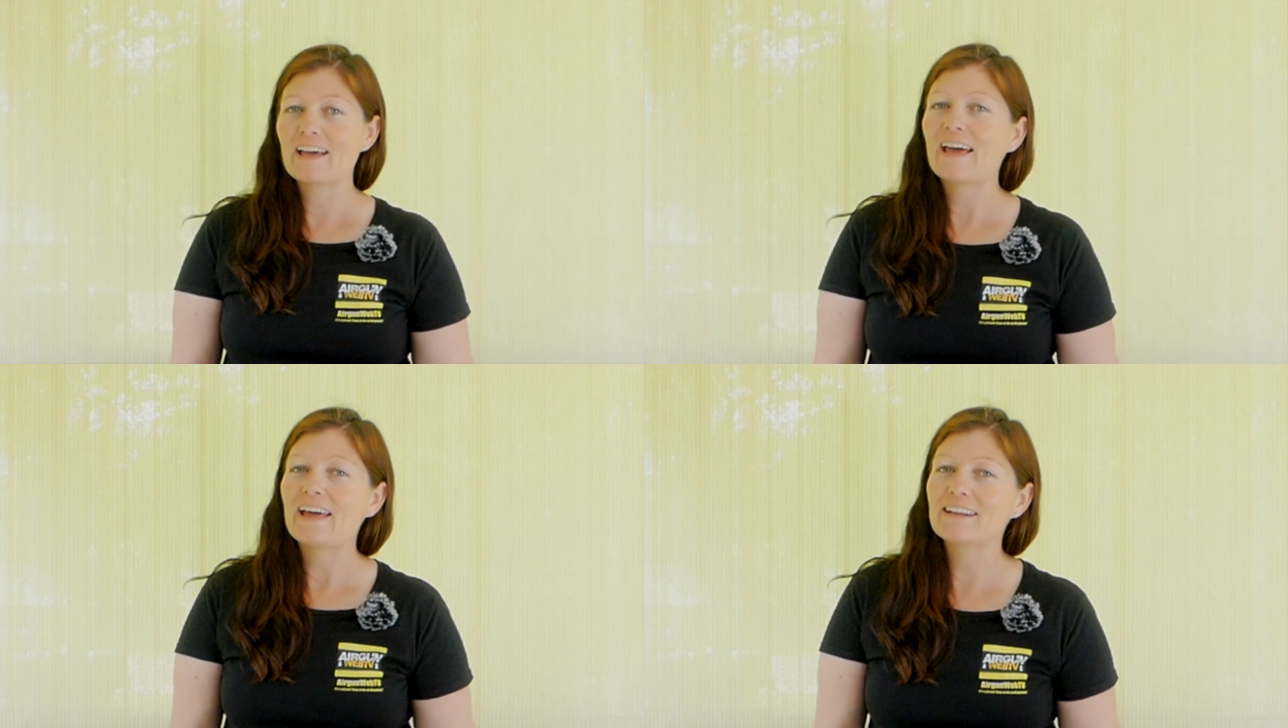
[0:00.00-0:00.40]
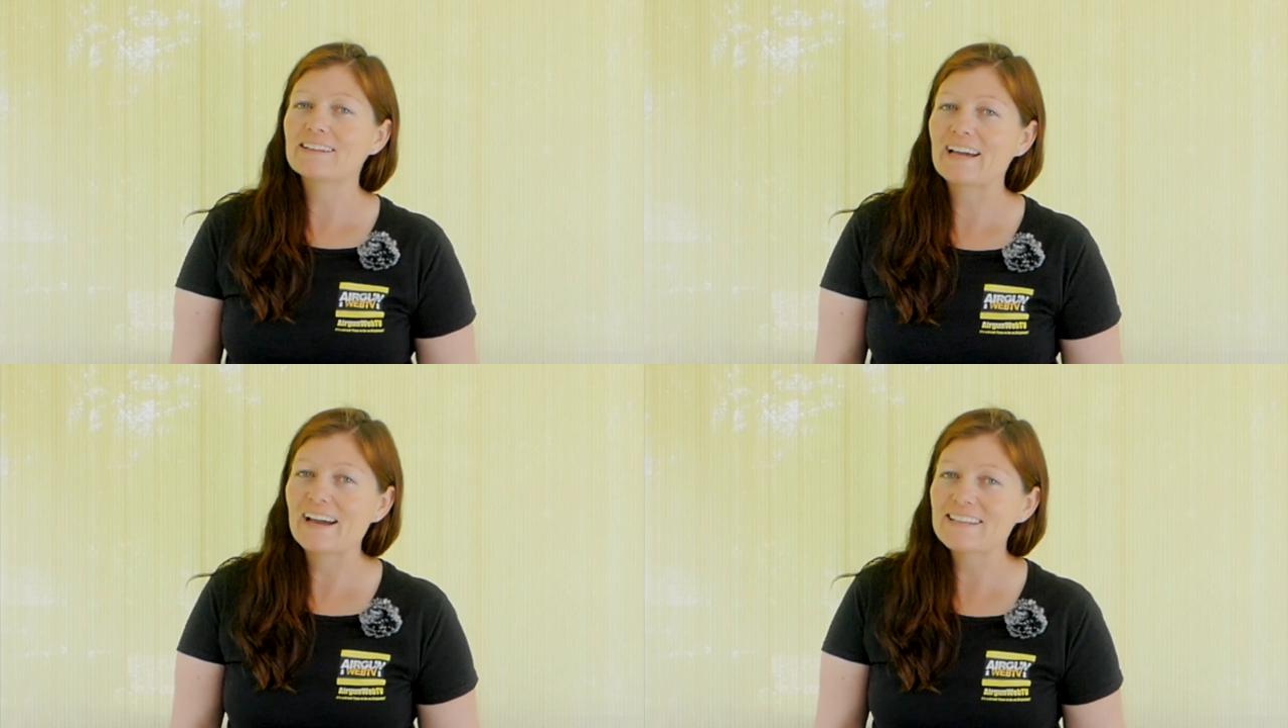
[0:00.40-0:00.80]
and
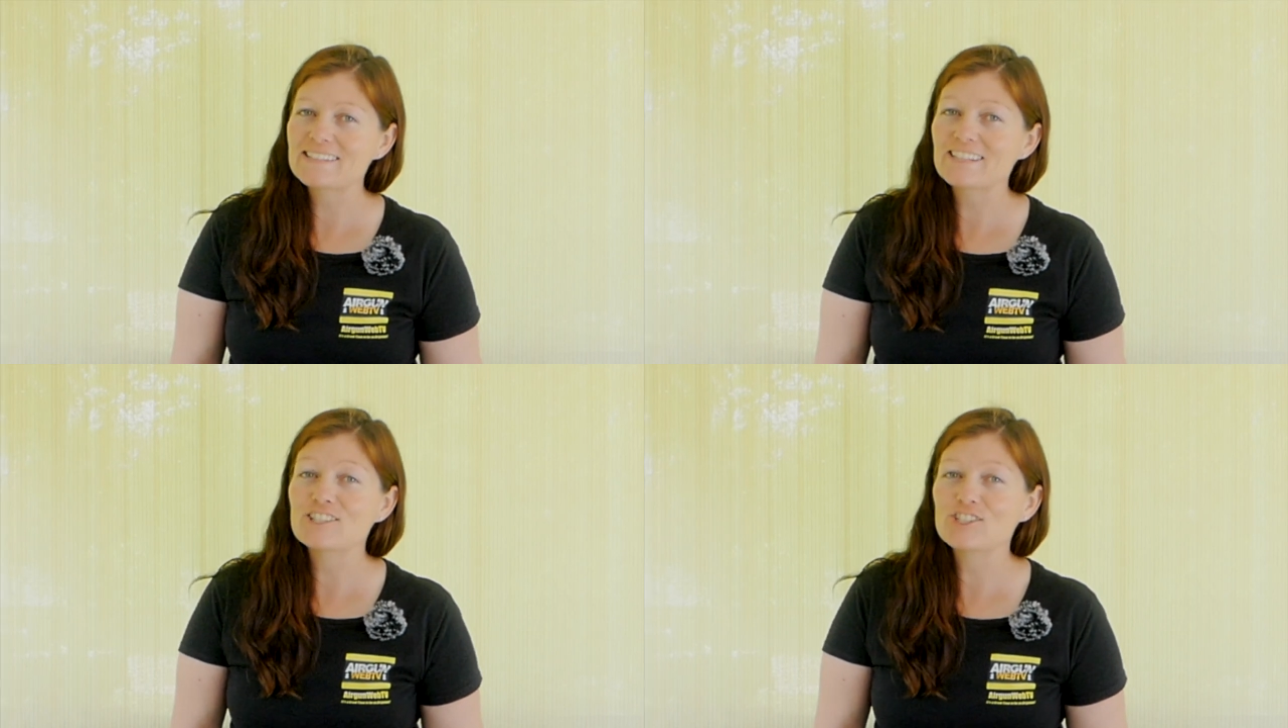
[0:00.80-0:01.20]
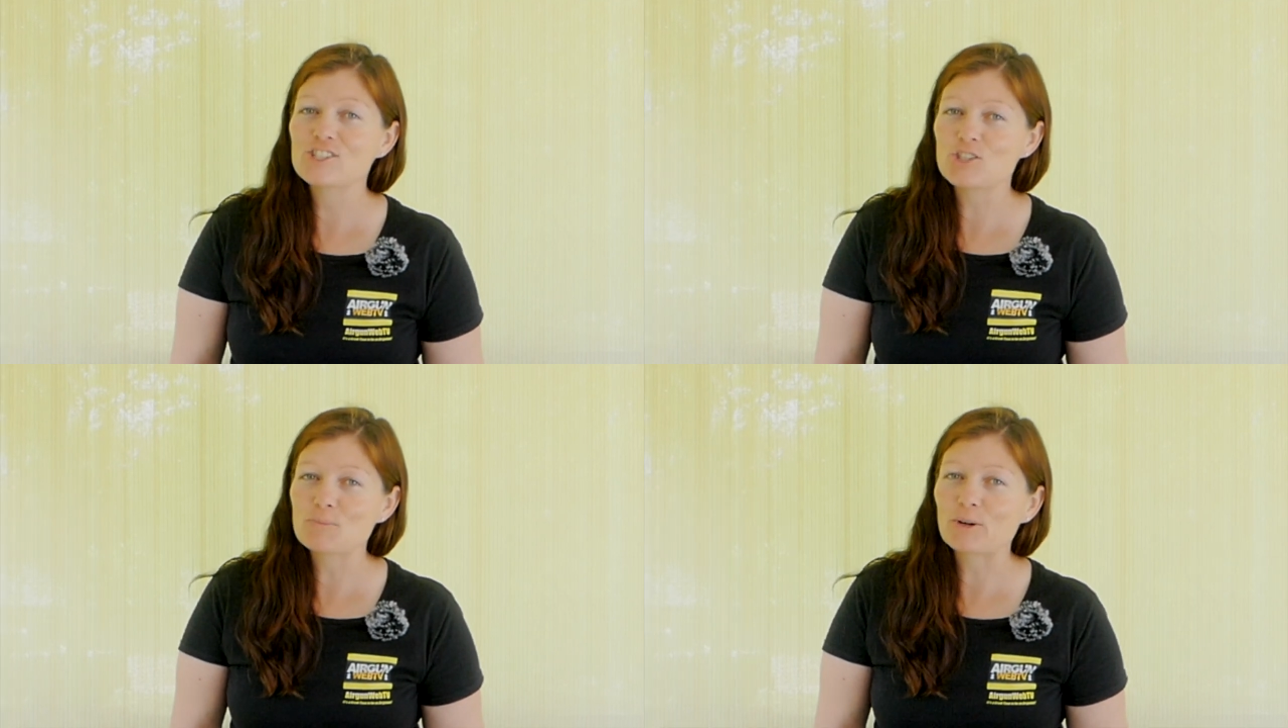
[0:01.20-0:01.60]
guys,
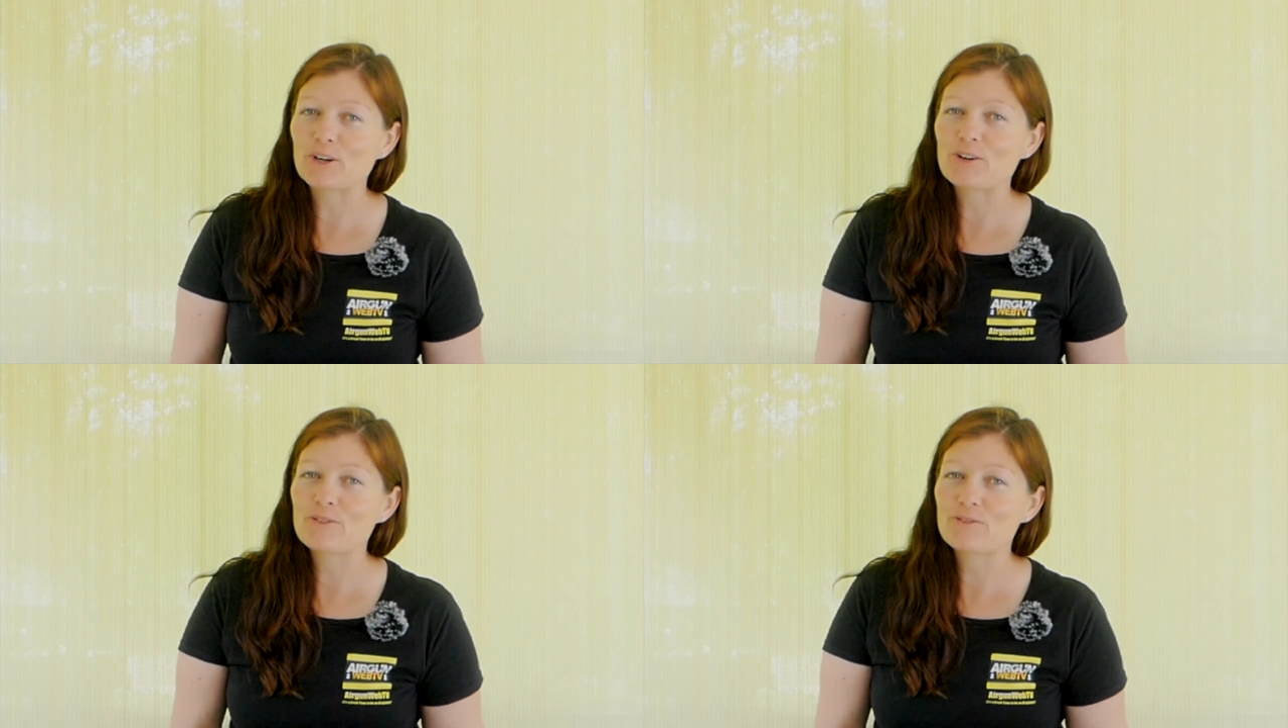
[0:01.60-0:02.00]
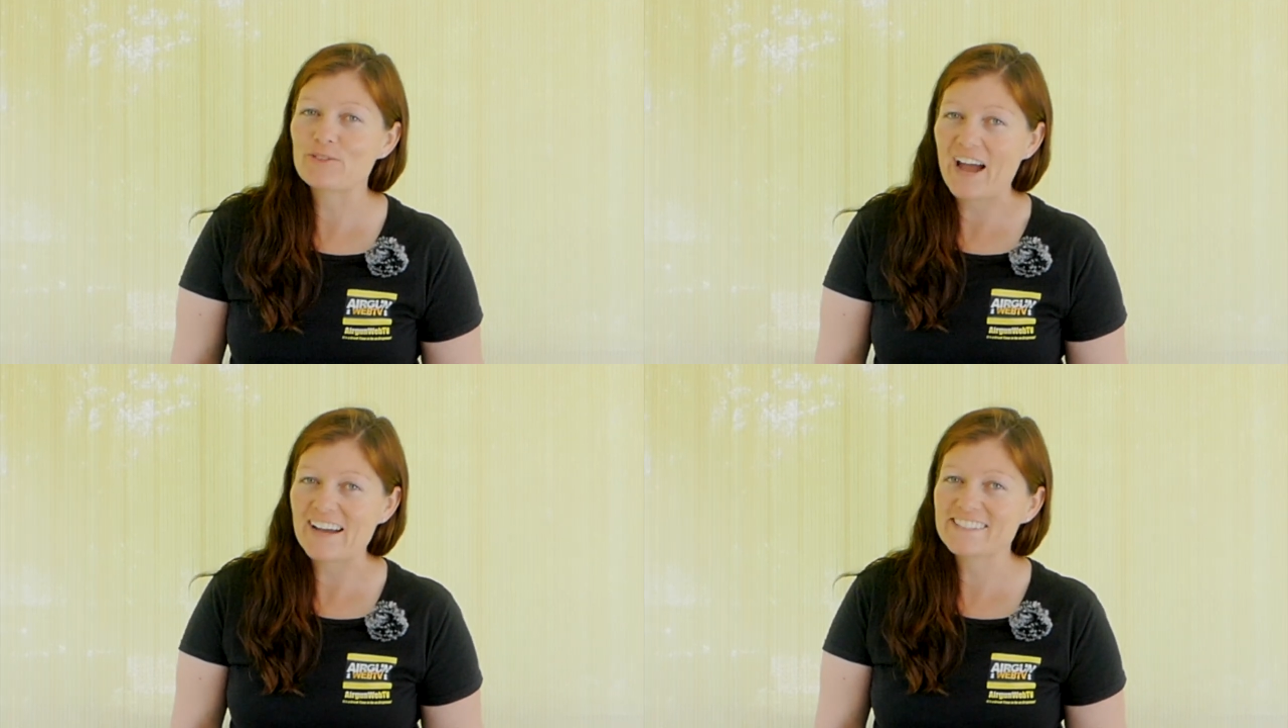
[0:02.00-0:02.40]
super
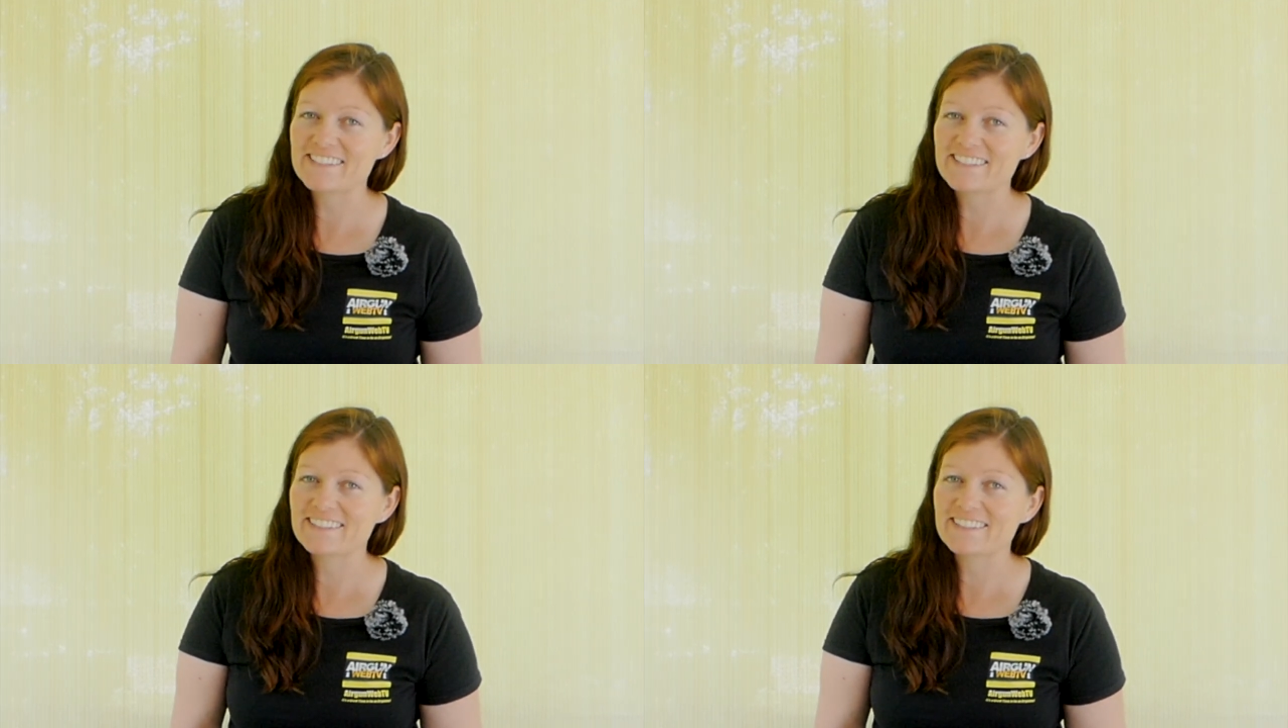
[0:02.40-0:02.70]
fast.